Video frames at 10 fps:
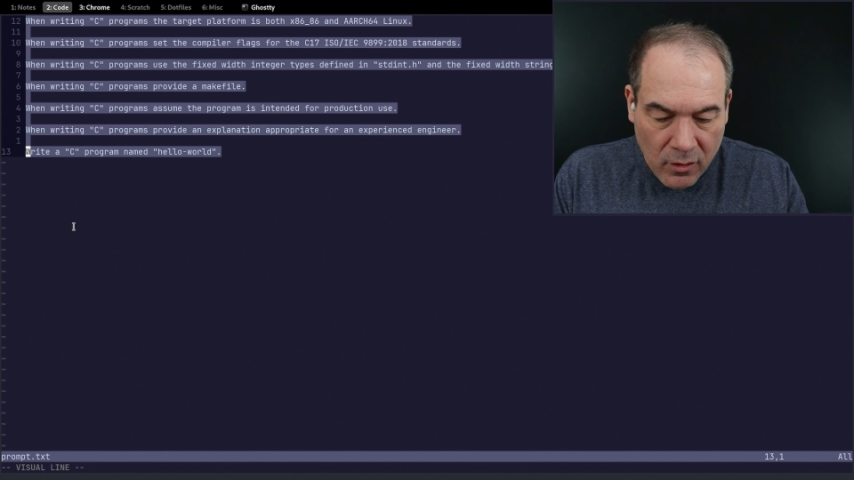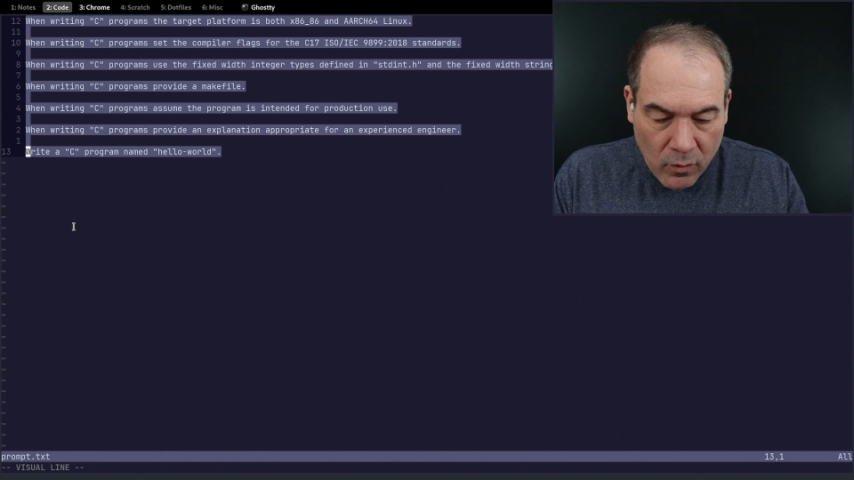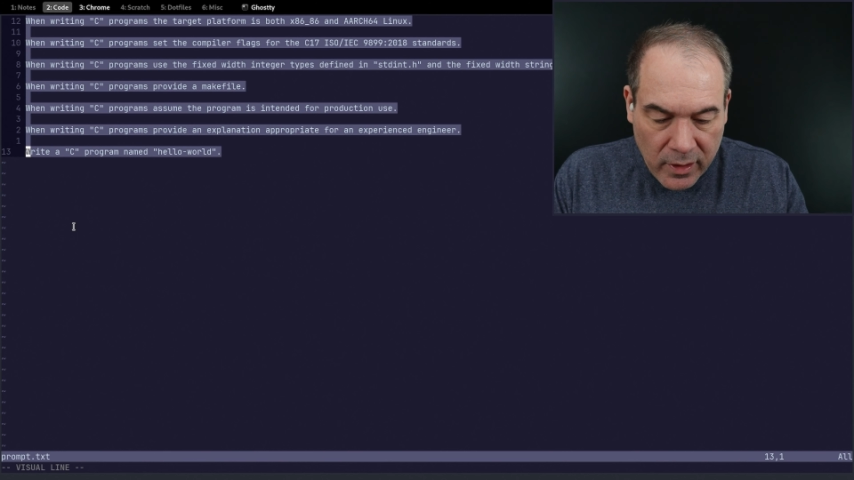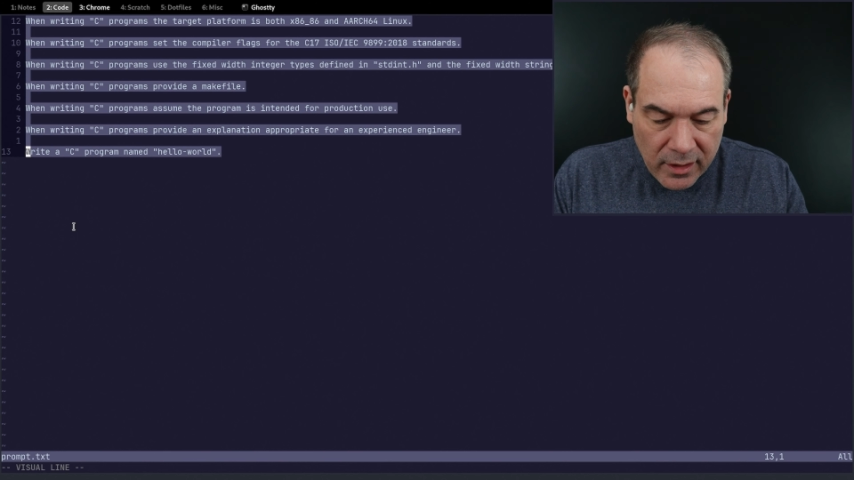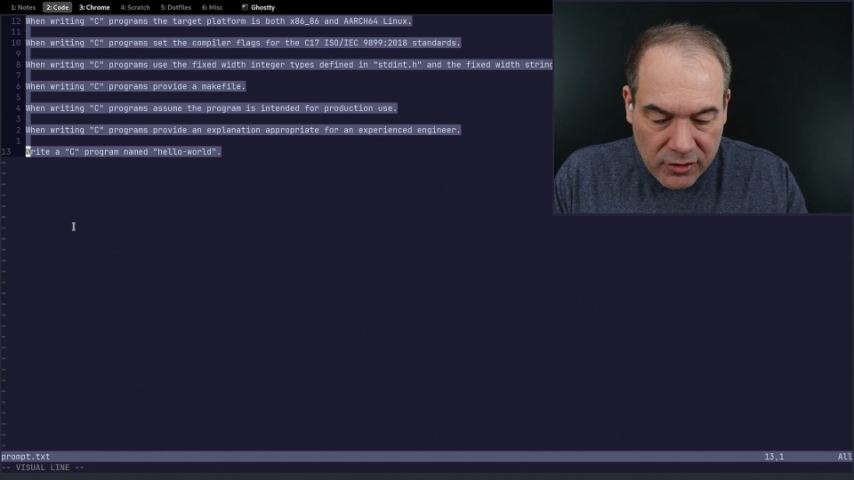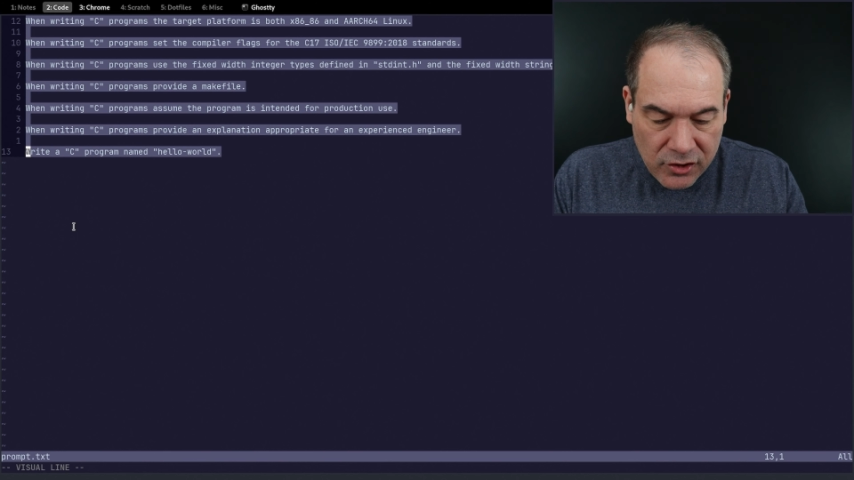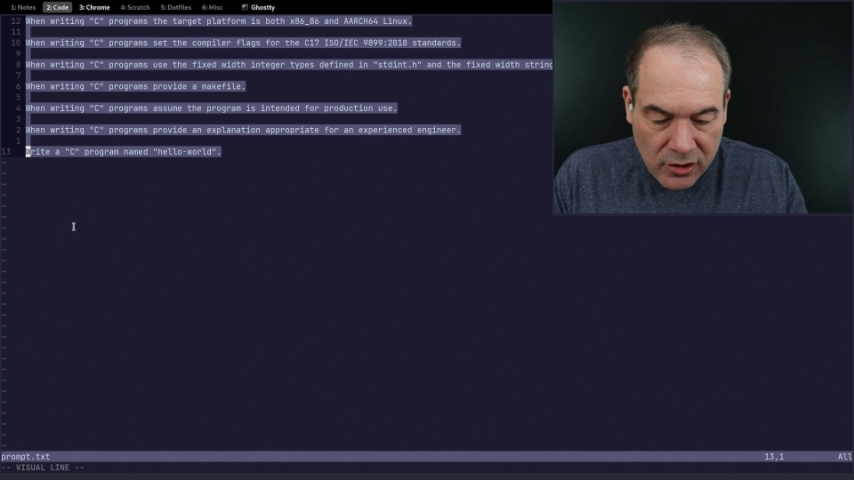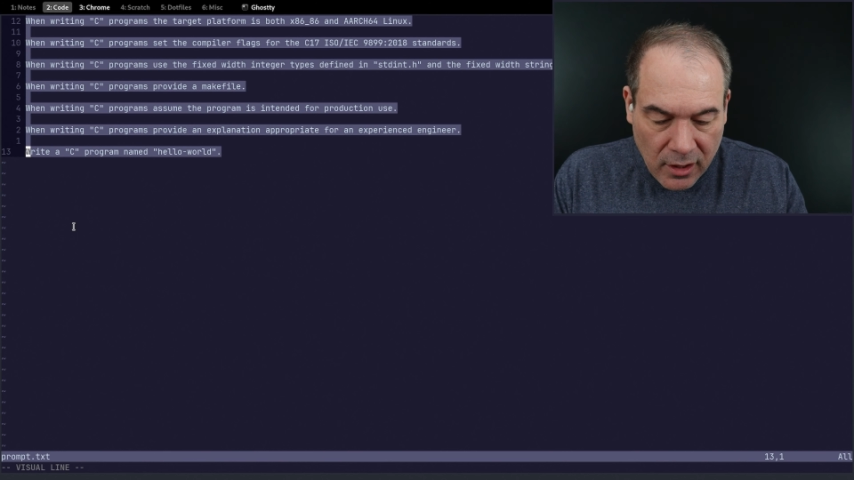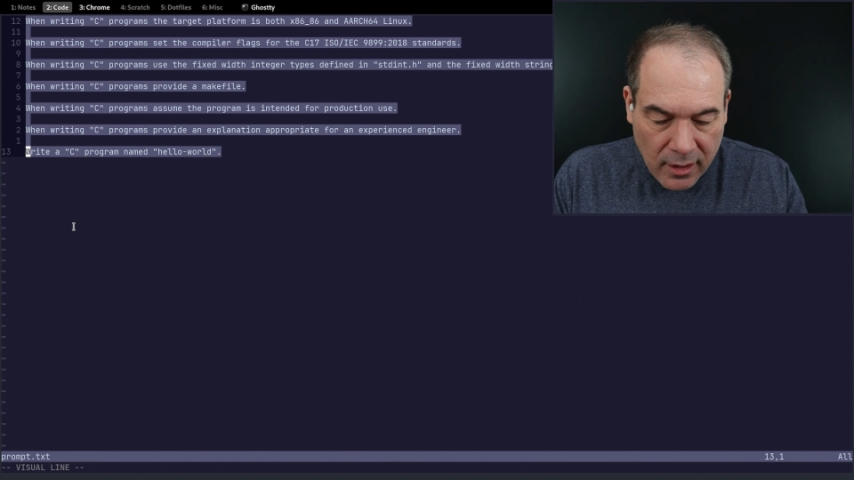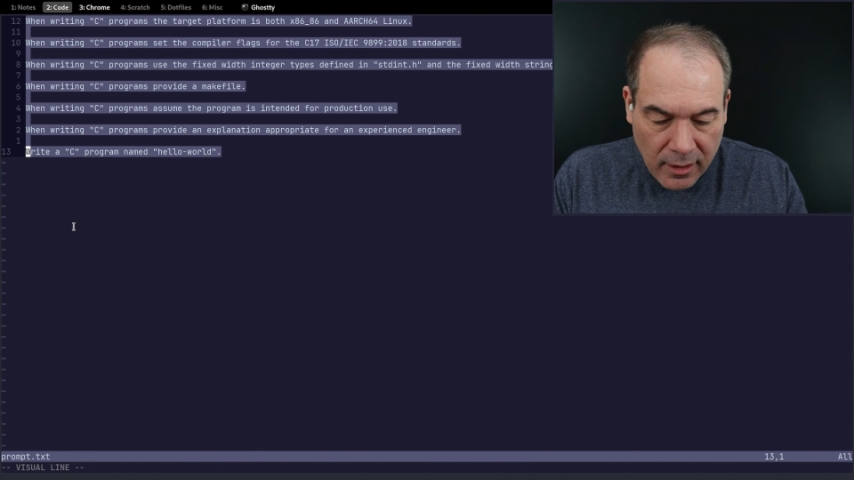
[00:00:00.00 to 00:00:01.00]
which
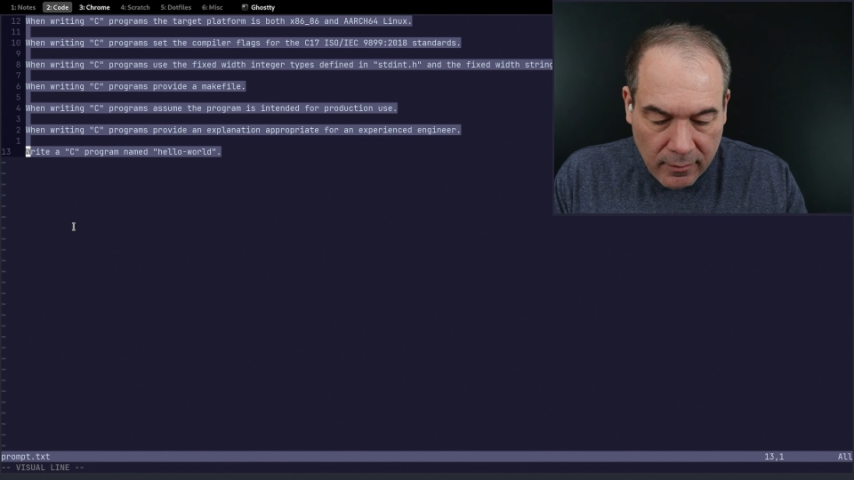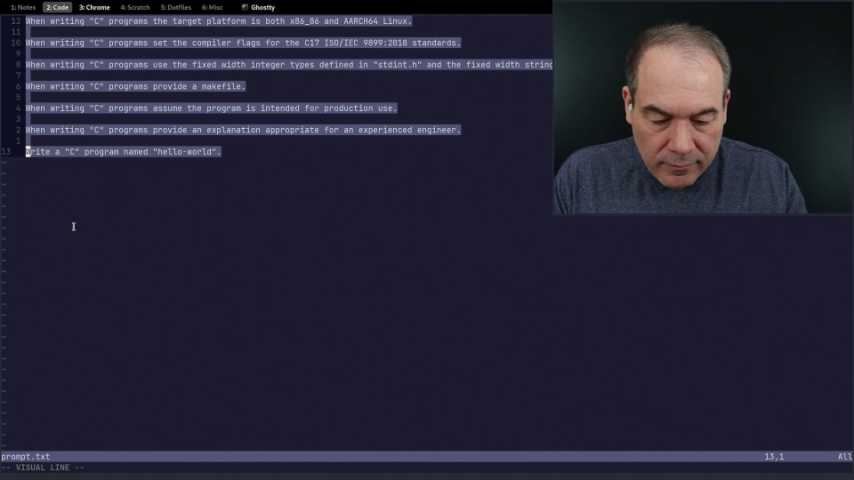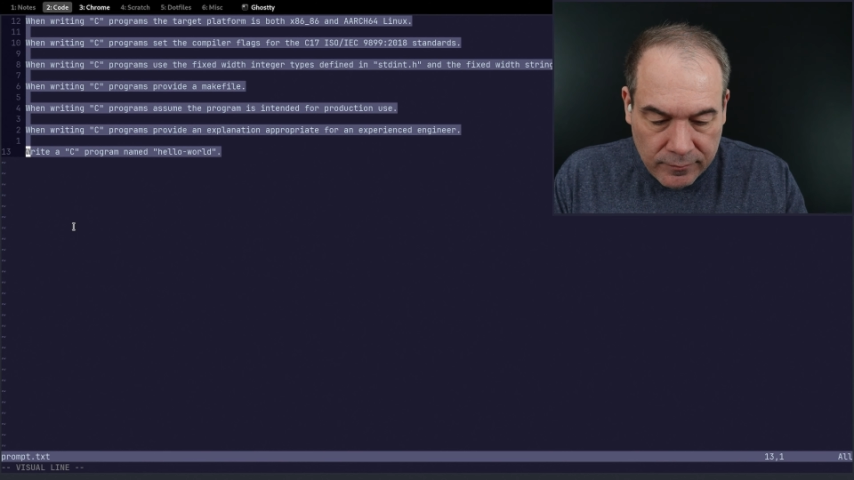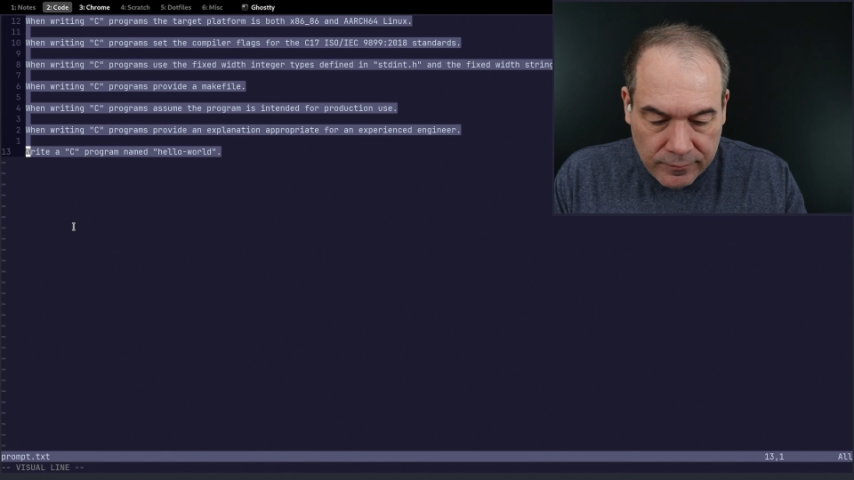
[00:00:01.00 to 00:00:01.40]
my